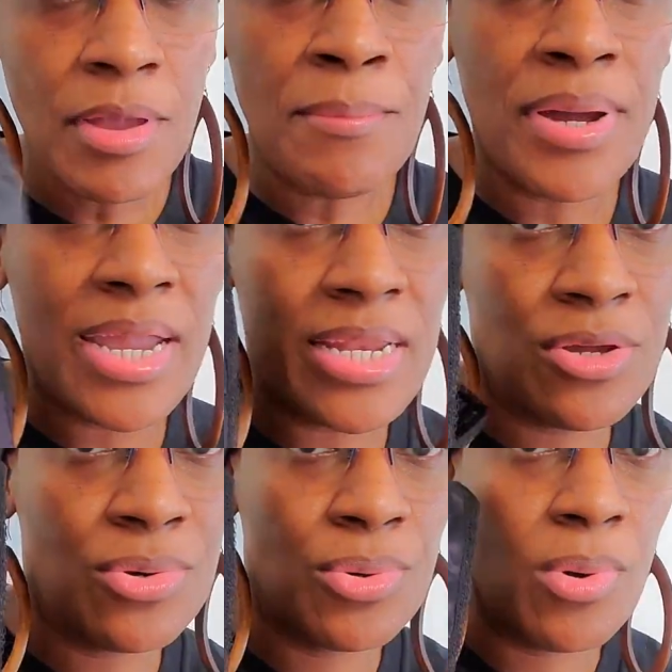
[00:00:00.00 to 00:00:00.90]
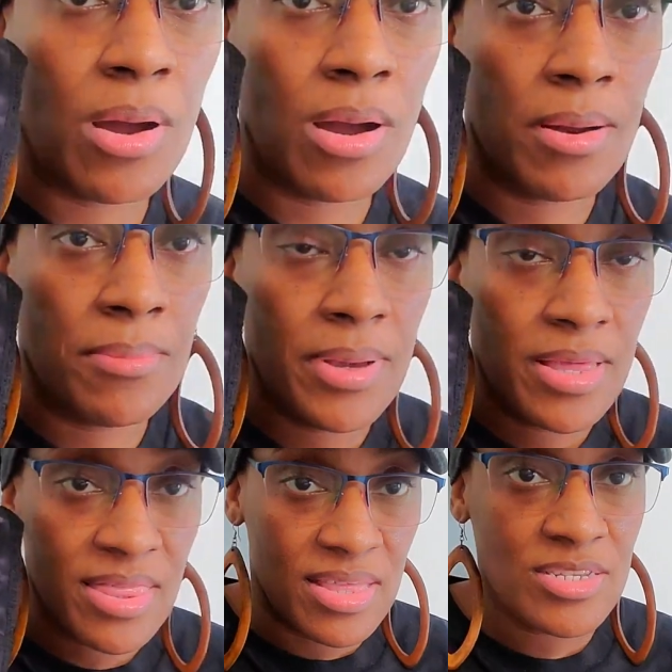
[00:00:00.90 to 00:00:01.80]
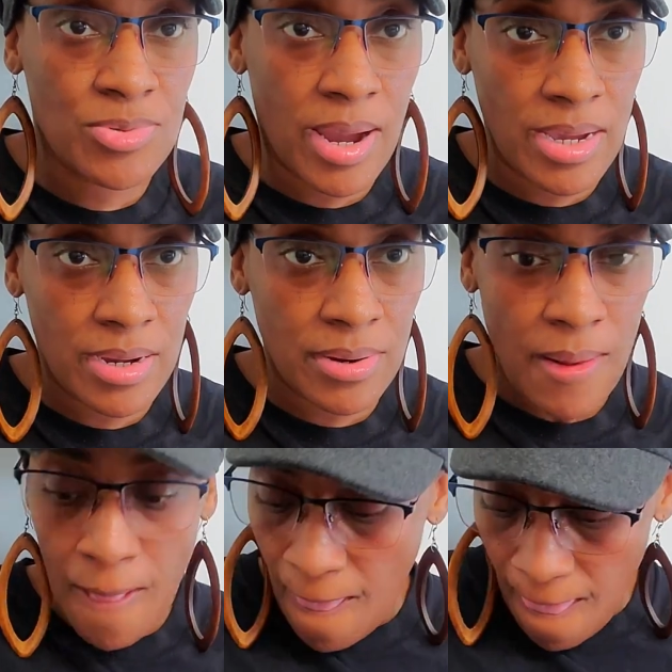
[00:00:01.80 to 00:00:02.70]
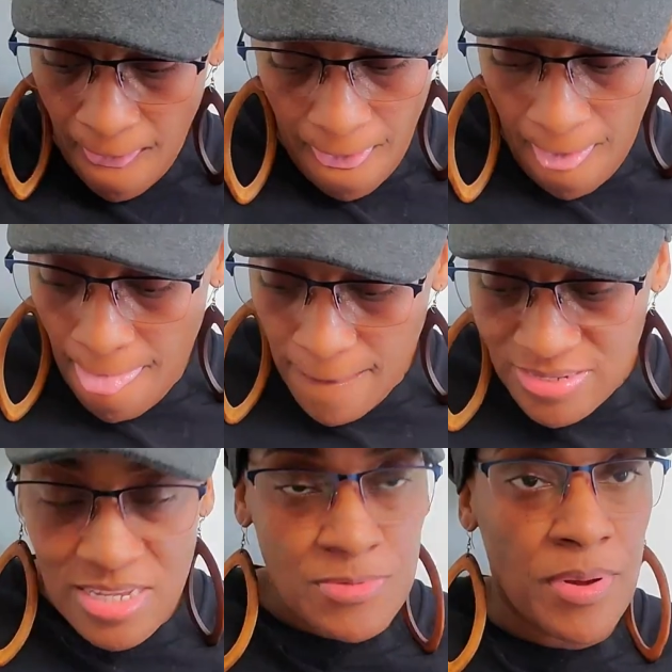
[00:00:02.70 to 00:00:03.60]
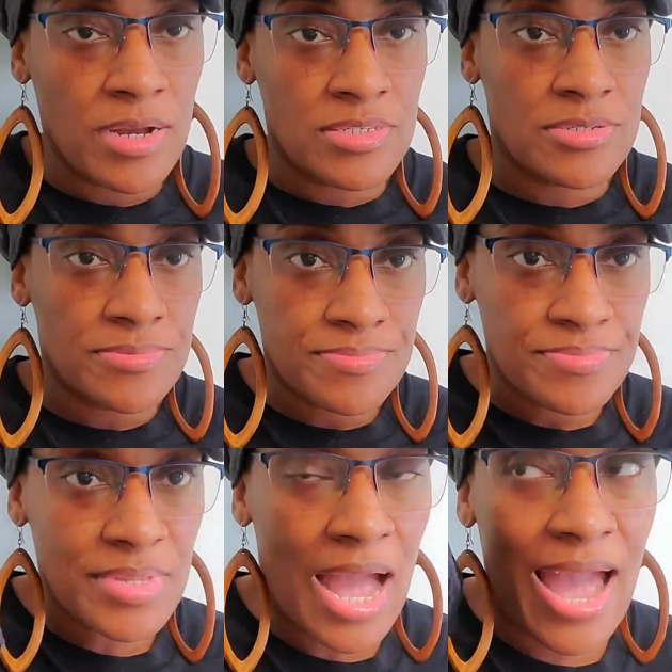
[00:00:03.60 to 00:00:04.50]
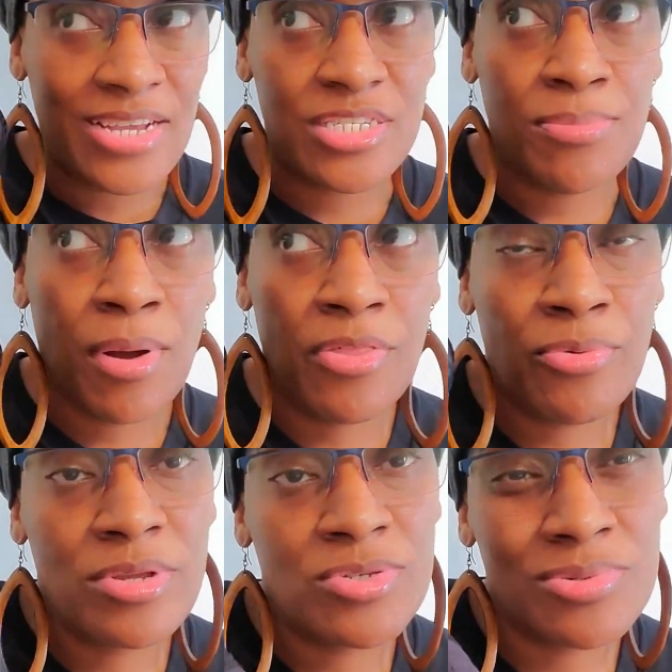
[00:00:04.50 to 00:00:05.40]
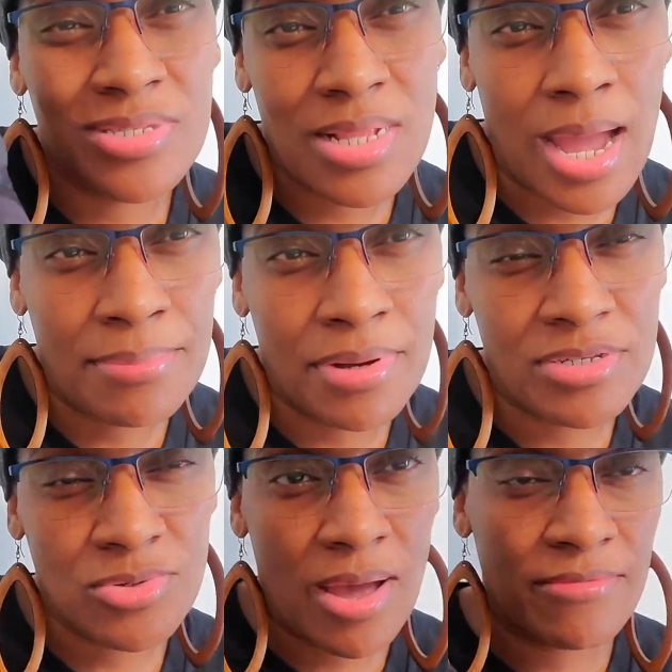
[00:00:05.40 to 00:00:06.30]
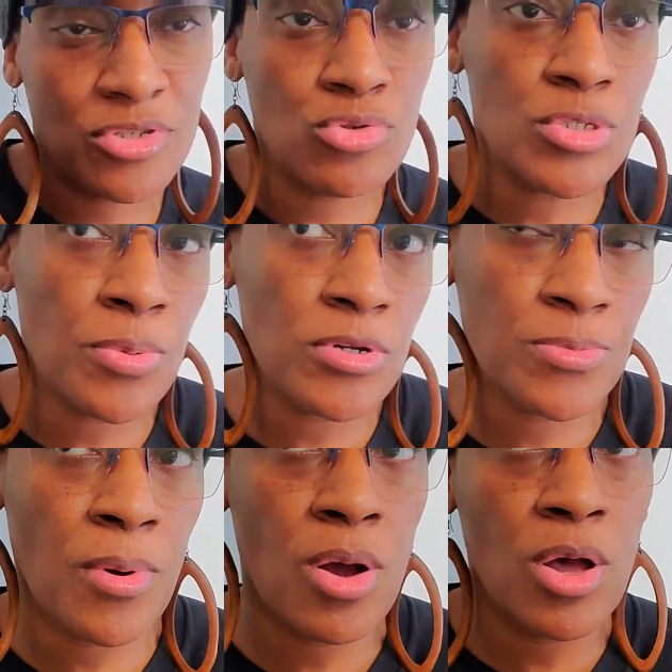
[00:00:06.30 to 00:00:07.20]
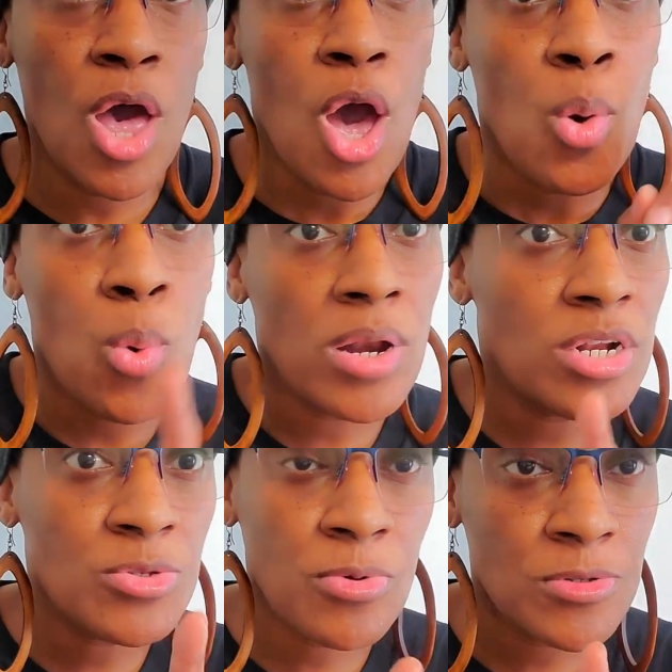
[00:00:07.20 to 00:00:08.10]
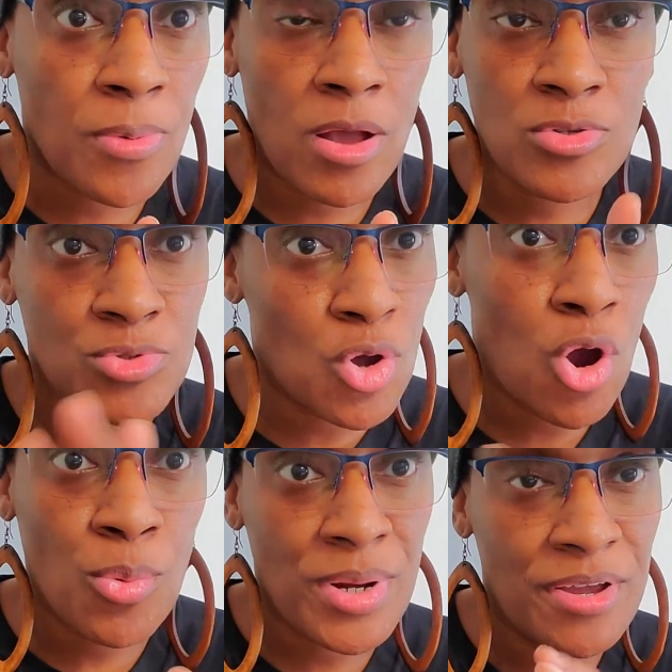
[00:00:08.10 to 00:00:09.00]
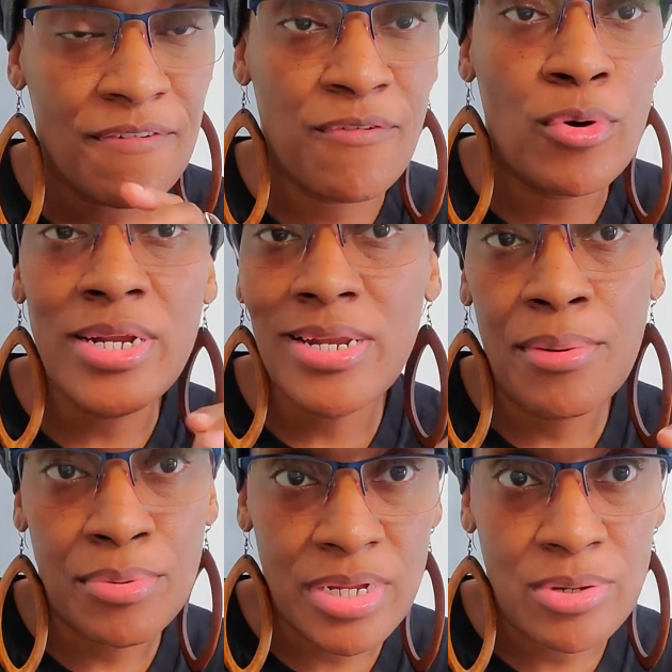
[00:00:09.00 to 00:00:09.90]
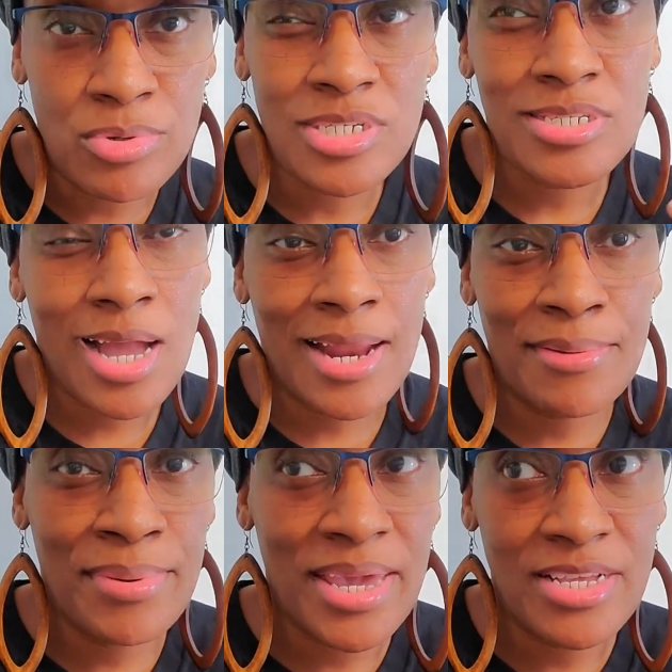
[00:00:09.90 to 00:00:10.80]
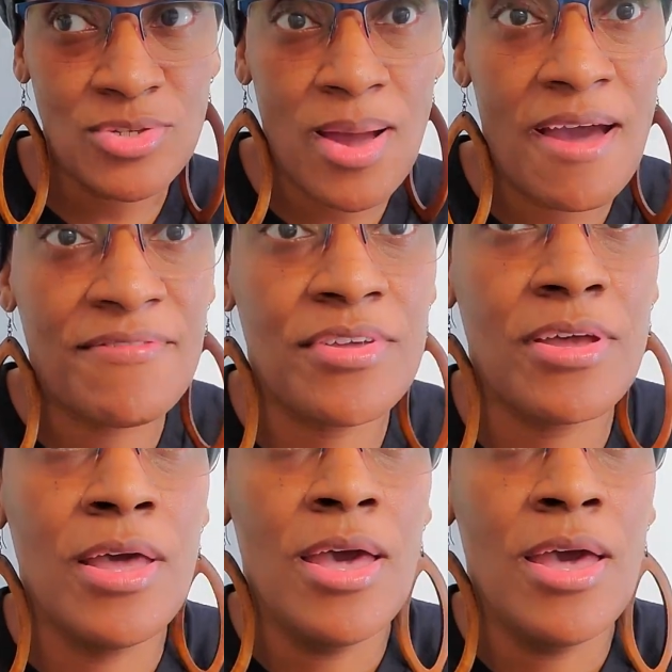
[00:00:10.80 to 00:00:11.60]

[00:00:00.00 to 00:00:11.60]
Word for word: But anywho, um, this right here, six bucks. I actually bought three, so it was nine bucks. So I have two sports bra. One of the sports bras was already a 40 double D, which is kind of big. So I have to